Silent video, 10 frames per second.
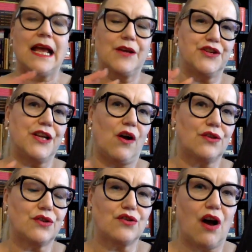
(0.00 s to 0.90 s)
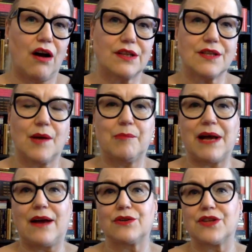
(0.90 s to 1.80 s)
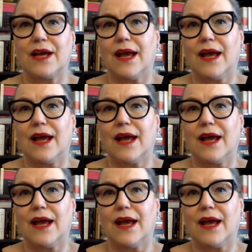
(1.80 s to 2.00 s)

She also talks about